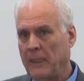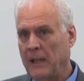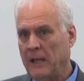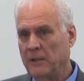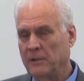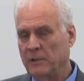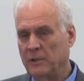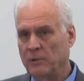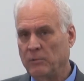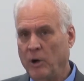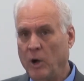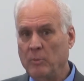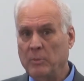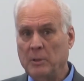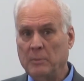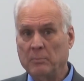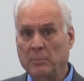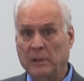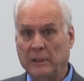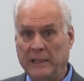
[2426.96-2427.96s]
to the
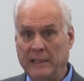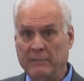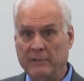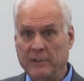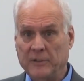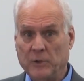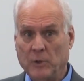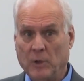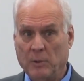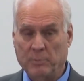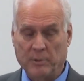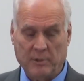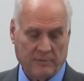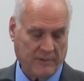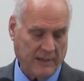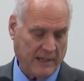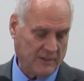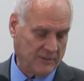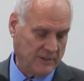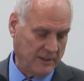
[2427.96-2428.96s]
Roman believers who are
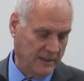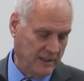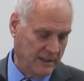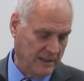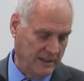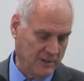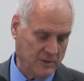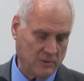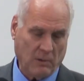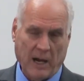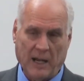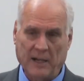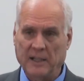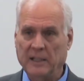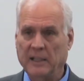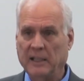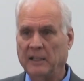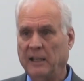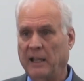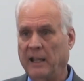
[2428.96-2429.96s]
professing, and he's writing
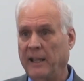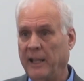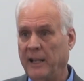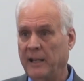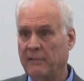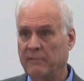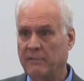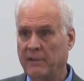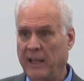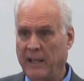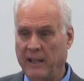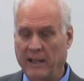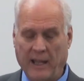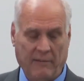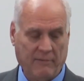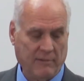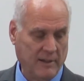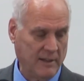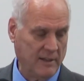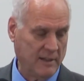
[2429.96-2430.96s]
it ahead of
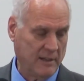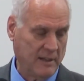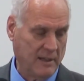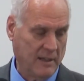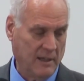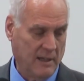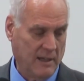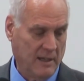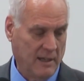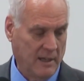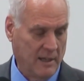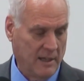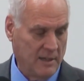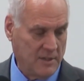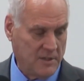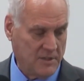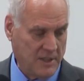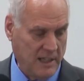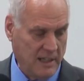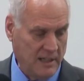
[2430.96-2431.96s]
having
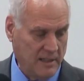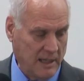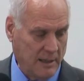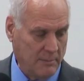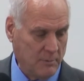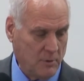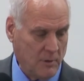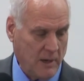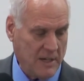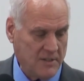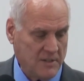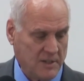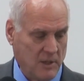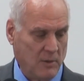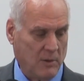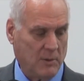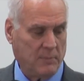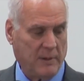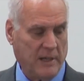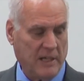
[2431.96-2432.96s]
seen them. Grace to you
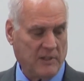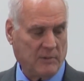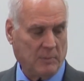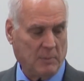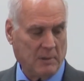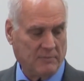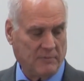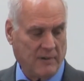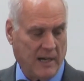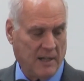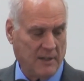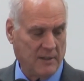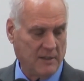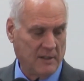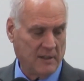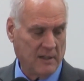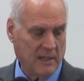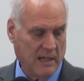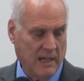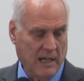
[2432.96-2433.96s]
and peace from our
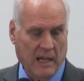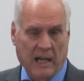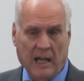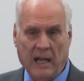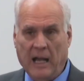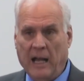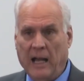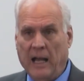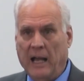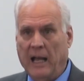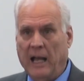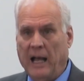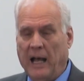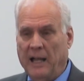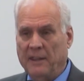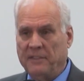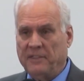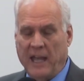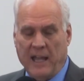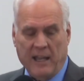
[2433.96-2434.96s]
Father. I
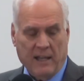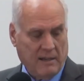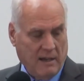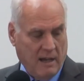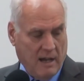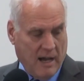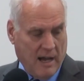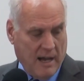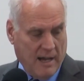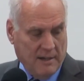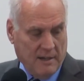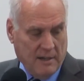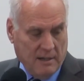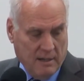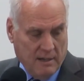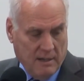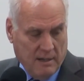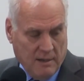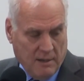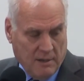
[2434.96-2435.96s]
thank God
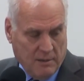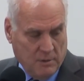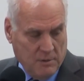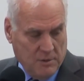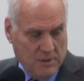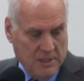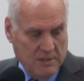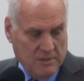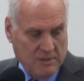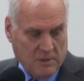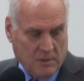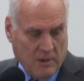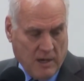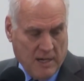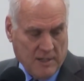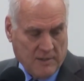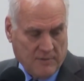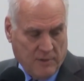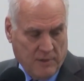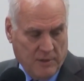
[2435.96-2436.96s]
through Jesus
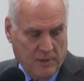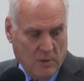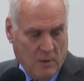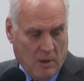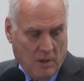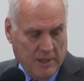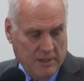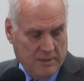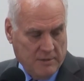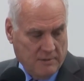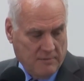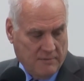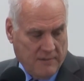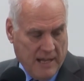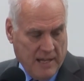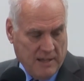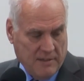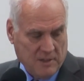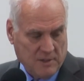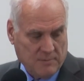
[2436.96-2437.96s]
Christ for you all that your
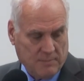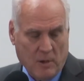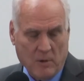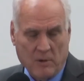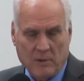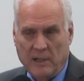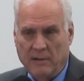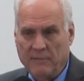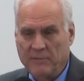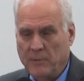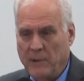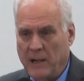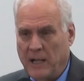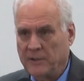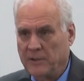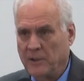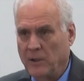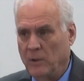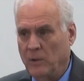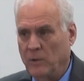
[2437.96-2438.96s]
faith is spoken of throughout
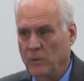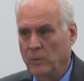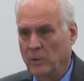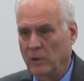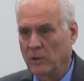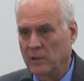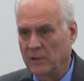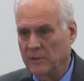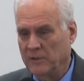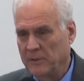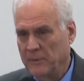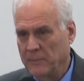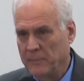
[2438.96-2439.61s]
the whole world.